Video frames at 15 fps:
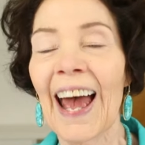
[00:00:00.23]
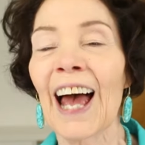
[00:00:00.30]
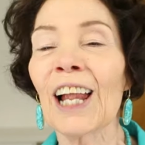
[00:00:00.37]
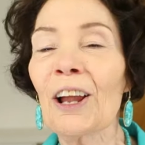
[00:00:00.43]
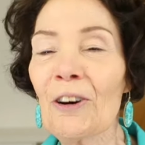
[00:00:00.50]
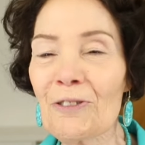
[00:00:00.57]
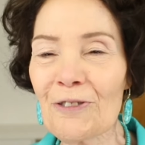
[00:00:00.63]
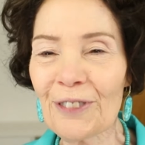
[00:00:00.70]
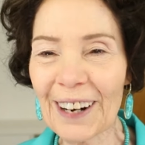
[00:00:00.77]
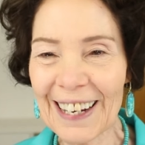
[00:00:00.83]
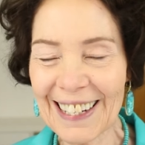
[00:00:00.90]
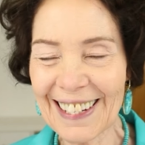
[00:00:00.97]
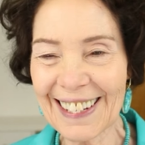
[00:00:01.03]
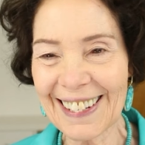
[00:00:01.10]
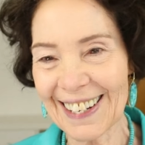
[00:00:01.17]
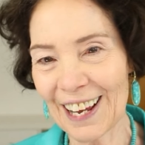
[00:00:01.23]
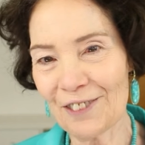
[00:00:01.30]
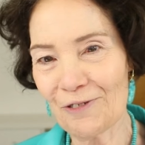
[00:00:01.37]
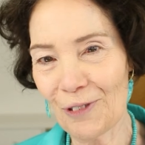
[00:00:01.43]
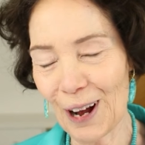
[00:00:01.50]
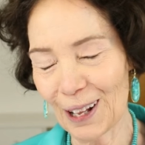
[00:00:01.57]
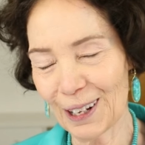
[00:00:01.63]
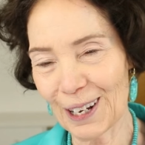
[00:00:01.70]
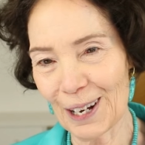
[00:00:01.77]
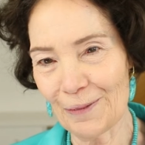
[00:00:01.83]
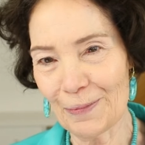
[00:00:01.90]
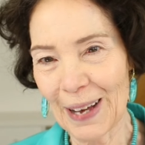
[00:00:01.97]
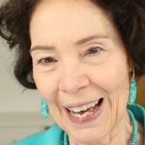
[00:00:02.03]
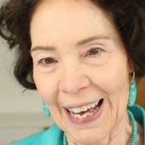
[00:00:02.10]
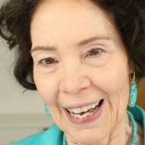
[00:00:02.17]
Hello friends and
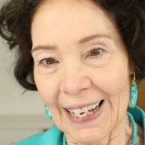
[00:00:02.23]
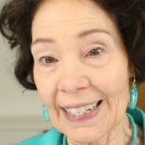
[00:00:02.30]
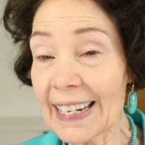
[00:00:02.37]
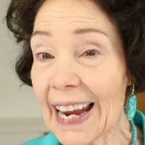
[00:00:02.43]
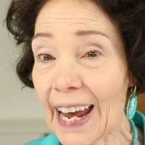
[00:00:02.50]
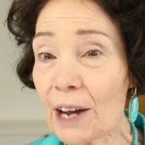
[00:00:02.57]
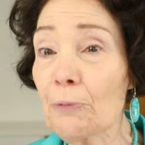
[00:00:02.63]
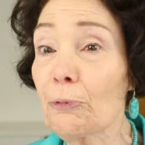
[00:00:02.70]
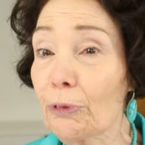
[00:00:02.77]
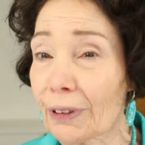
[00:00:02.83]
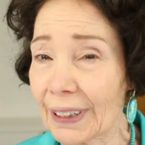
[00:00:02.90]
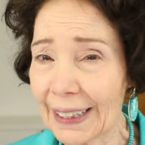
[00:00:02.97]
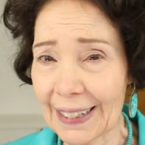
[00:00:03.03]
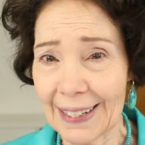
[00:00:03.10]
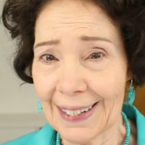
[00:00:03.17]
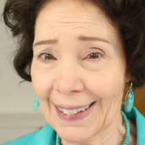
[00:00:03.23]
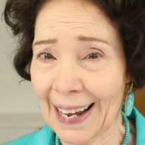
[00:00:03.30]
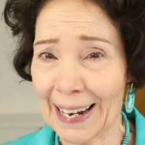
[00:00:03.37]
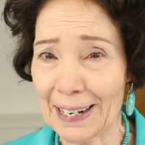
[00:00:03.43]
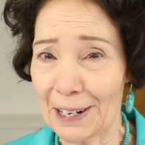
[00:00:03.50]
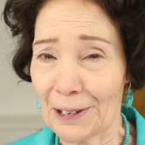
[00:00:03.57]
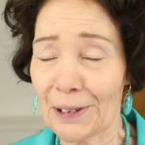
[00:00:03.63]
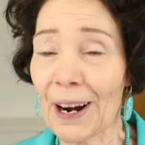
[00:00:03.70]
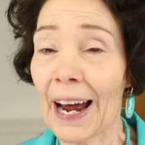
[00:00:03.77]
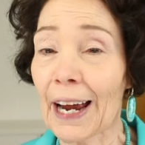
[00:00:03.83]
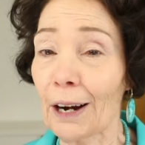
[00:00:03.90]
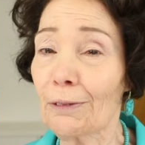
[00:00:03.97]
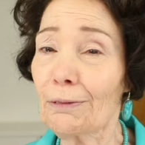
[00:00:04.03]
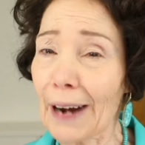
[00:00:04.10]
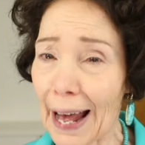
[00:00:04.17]
welcome. Today I'm really excited to try
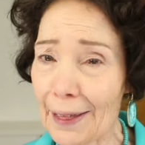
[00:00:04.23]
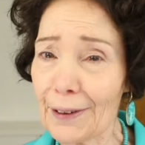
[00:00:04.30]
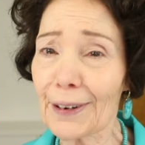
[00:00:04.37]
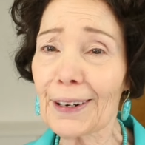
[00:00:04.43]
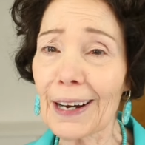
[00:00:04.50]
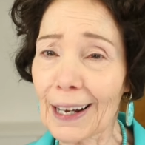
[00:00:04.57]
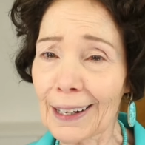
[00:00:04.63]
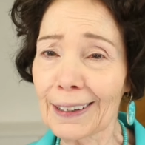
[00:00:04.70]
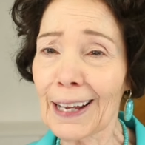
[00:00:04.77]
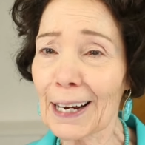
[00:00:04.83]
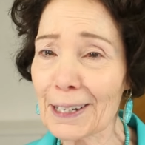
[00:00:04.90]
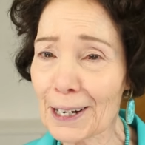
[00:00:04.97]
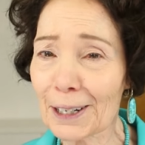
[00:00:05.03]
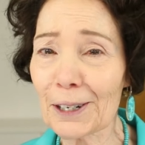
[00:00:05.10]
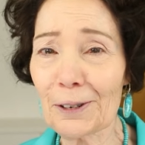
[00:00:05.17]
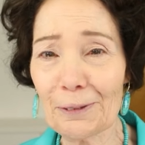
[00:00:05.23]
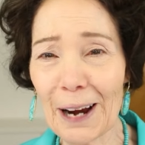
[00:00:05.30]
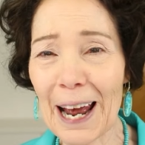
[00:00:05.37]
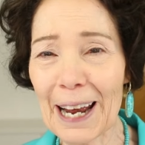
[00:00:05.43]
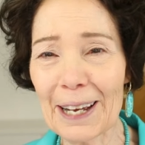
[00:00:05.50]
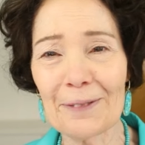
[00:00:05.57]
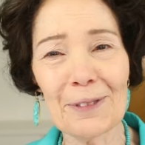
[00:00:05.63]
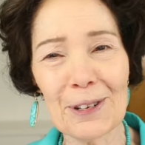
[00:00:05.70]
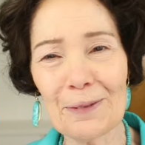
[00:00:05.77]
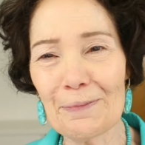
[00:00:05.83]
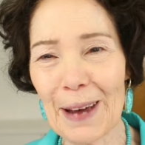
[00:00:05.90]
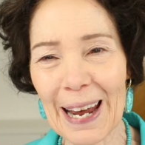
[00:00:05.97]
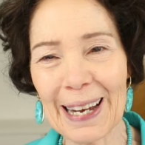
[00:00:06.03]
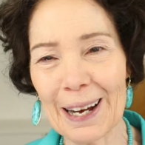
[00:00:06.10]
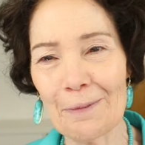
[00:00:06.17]
a rather eclectic array of new
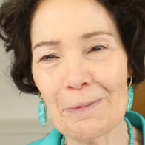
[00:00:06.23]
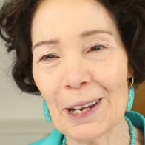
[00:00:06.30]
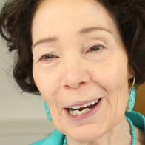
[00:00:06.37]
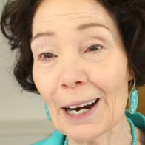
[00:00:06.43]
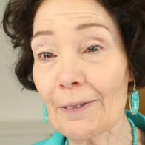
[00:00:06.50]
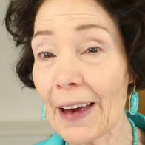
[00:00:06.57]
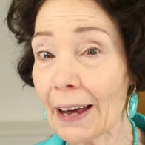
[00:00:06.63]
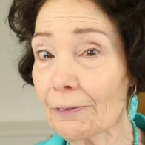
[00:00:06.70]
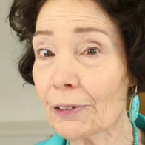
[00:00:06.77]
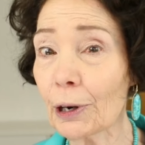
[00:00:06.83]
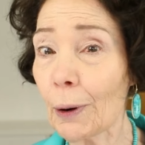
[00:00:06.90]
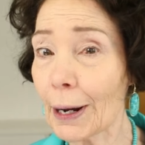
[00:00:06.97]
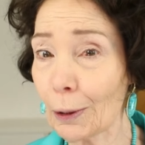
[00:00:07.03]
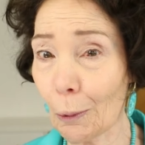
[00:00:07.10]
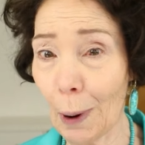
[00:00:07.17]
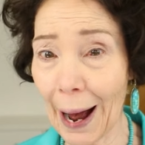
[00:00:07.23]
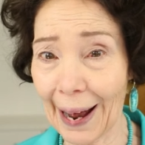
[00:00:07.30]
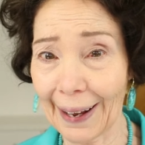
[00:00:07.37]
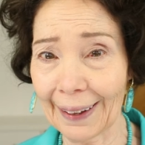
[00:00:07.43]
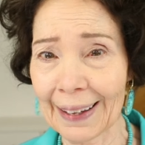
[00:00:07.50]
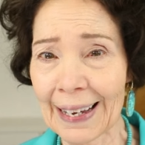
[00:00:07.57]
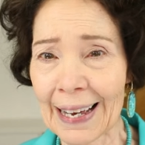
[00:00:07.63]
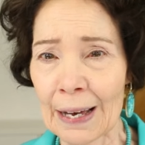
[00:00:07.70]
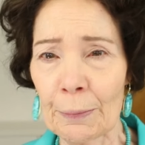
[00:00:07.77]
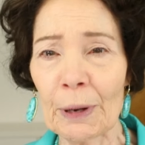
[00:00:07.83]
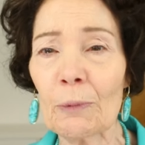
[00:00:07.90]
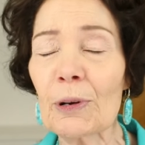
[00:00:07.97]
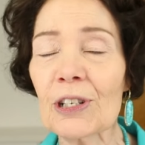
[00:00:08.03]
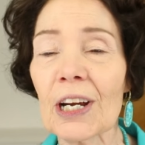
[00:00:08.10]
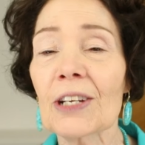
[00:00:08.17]
makeup that I've had for quite a while, but
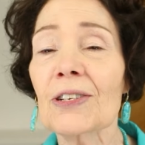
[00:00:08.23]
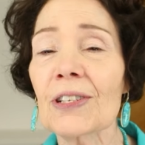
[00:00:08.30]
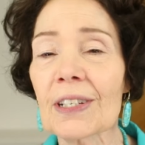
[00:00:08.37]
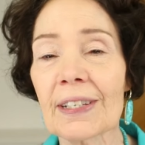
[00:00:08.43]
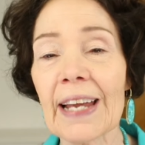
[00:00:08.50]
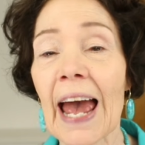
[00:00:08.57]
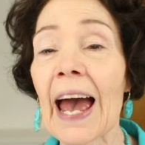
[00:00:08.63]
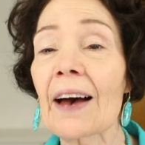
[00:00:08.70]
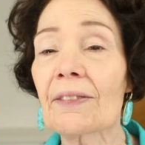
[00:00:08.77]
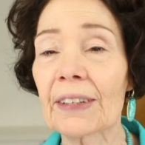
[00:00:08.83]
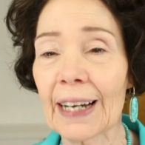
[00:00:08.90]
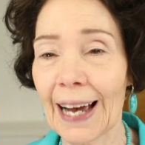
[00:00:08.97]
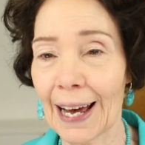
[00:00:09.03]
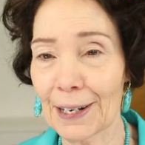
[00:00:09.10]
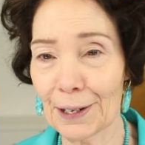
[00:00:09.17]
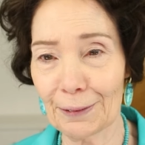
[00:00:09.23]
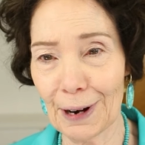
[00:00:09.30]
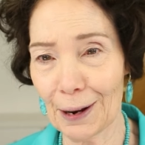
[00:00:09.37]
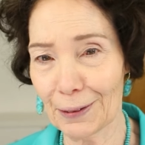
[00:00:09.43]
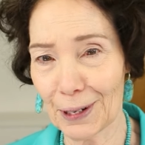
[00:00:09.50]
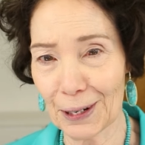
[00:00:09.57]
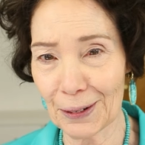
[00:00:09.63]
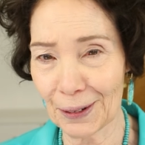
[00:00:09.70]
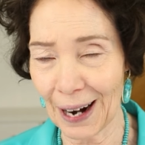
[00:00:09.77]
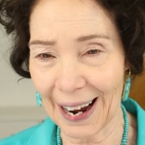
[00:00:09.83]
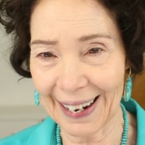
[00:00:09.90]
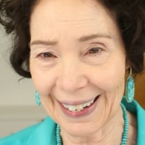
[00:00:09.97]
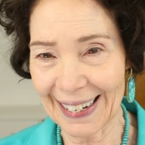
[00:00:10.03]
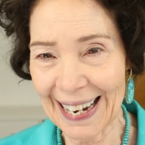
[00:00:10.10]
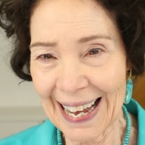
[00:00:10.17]
which I just haven't gotten around to
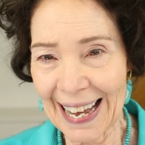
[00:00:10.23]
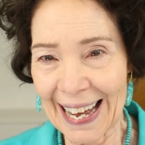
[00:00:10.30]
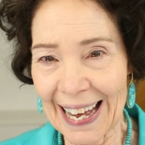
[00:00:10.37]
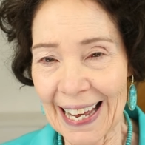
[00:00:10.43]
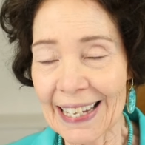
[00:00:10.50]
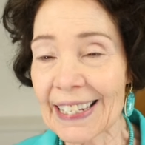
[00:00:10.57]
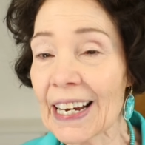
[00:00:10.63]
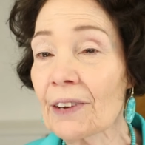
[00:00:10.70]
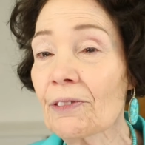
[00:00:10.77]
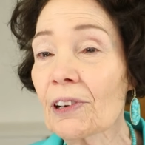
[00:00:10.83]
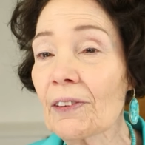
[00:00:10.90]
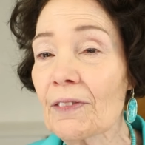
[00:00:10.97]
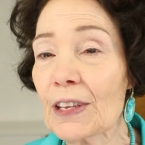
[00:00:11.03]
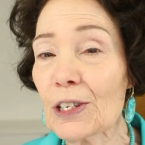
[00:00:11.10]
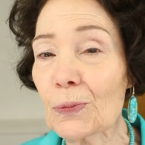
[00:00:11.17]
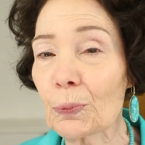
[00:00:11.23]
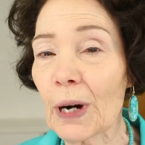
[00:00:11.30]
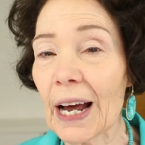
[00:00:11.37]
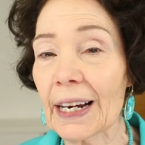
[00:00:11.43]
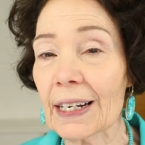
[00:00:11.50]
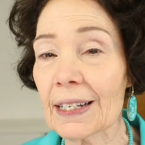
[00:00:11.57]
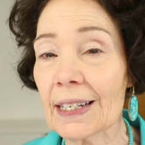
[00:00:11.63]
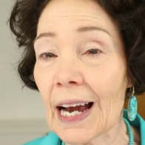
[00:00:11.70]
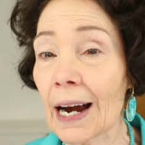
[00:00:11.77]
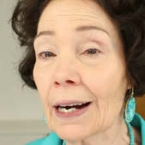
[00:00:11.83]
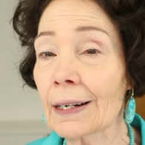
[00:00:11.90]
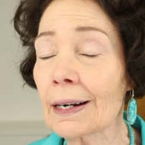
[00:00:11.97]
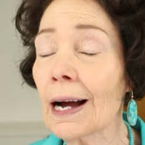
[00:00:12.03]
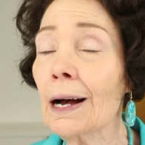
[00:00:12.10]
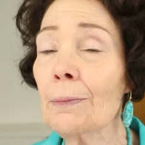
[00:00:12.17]
trying. Several of these products
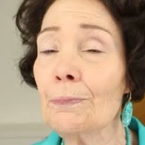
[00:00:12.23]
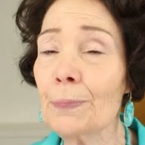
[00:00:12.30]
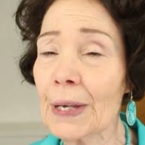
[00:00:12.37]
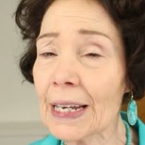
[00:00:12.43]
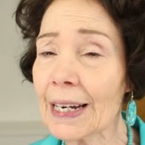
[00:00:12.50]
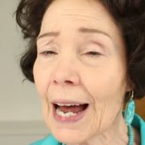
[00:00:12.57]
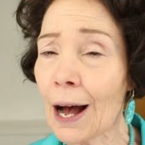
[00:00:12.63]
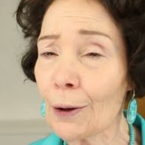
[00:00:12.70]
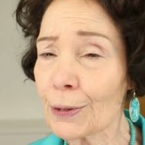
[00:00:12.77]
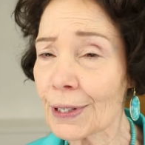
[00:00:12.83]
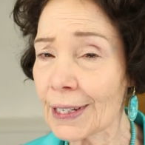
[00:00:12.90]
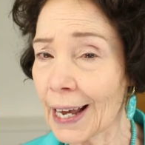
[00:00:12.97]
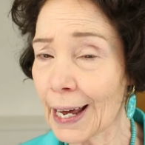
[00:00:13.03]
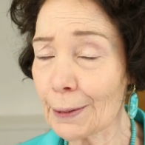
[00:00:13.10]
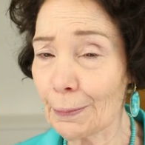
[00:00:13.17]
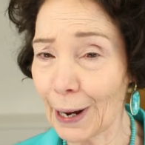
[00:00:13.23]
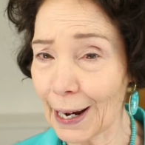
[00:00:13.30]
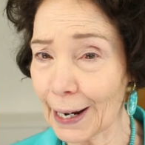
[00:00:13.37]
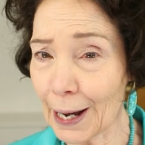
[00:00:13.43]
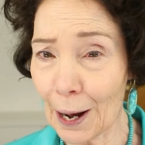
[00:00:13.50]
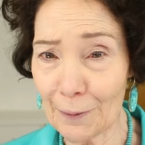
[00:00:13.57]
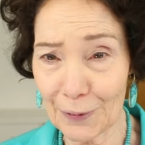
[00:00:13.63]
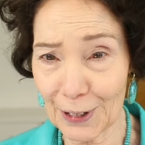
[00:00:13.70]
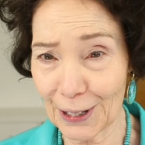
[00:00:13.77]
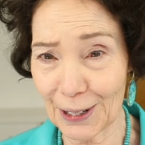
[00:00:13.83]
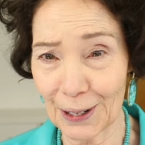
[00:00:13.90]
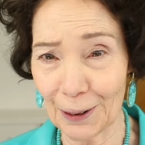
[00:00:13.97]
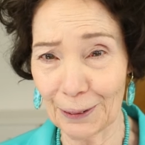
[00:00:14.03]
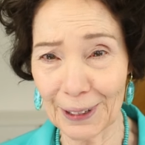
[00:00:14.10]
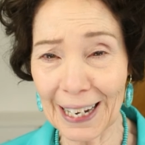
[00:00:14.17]
are a bit outside my comfort
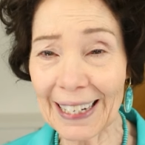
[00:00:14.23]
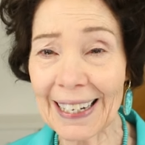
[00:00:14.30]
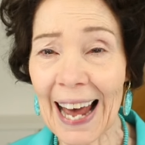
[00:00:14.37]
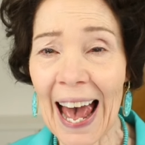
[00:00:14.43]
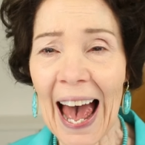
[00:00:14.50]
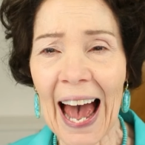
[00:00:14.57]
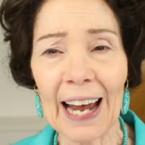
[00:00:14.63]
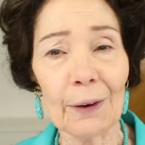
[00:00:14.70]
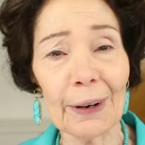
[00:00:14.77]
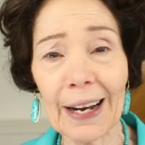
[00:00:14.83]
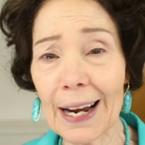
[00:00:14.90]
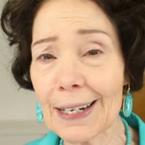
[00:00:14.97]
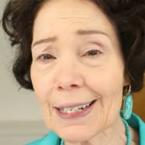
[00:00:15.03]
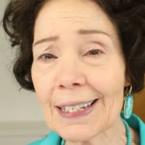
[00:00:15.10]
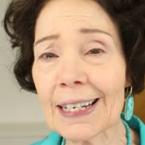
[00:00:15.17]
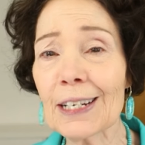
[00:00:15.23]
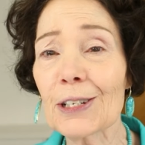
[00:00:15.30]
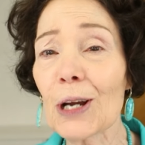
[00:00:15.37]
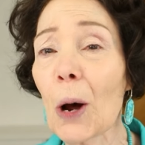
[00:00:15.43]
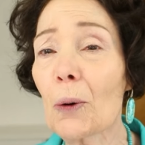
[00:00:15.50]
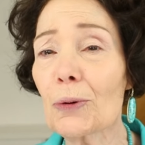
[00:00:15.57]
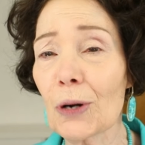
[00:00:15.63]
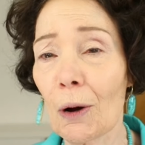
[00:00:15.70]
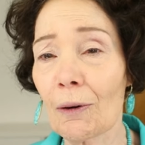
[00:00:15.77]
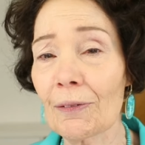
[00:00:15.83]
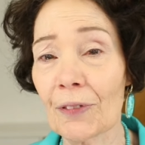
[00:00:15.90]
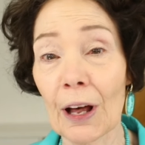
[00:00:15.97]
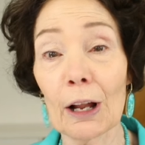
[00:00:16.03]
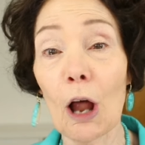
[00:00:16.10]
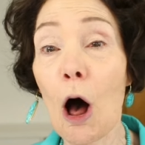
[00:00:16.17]
zone, and I quite honestly don't know if
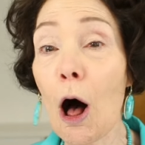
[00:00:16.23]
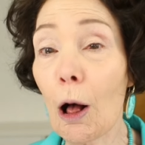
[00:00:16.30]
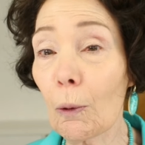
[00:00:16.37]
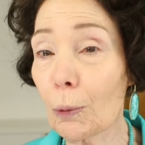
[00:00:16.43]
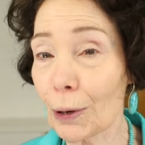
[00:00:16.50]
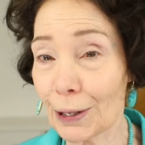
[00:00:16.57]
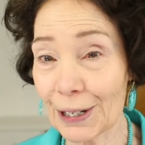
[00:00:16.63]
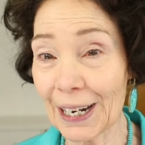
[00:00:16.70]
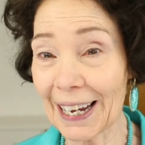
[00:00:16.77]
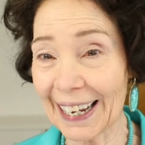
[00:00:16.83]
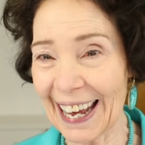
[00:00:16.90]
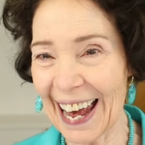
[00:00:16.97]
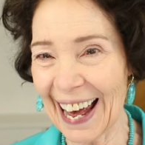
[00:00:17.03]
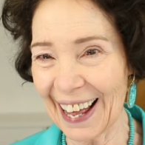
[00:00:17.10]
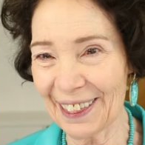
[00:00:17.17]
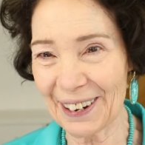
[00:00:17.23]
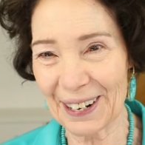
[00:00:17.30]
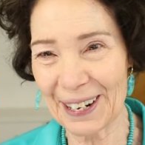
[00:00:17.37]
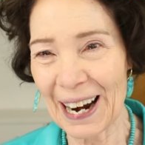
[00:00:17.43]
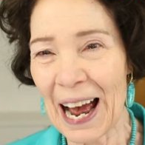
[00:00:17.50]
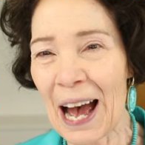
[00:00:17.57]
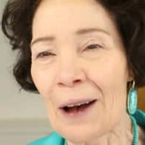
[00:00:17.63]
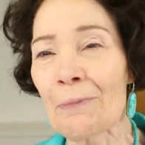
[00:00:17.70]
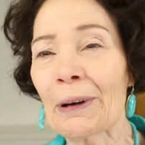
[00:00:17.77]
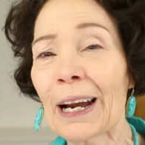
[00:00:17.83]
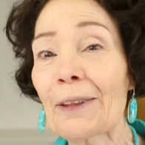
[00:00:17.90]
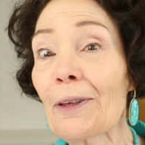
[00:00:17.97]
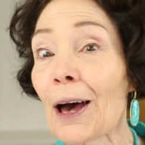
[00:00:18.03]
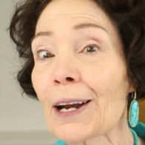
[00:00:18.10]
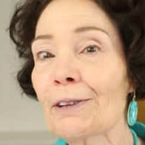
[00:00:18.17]
they'll all work together, but
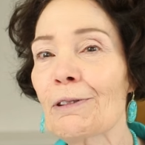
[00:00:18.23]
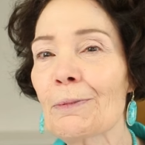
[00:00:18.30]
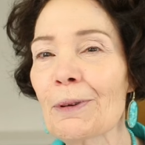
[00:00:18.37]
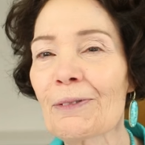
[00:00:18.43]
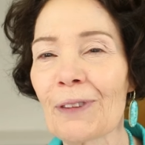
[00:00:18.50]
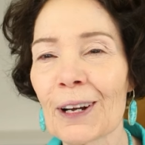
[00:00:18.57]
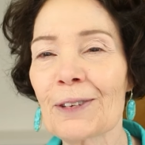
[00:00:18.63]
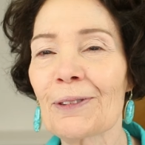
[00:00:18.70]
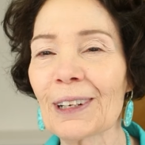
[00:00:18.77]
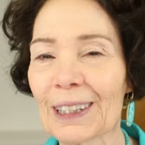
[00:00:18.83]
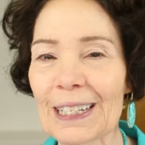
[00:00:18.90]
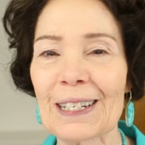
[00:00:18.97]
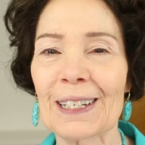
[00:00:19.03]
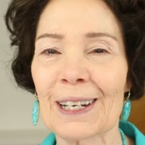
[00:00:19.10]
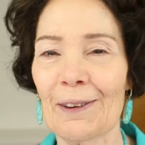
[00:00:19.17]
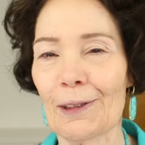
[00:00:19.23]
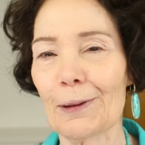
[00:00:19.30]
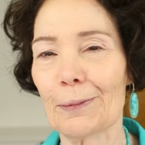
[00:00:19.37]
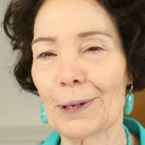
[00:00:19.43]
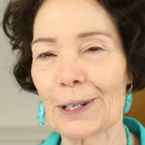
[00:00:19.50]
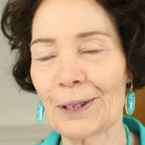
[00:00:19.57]
I thought it would be fun to at least give them a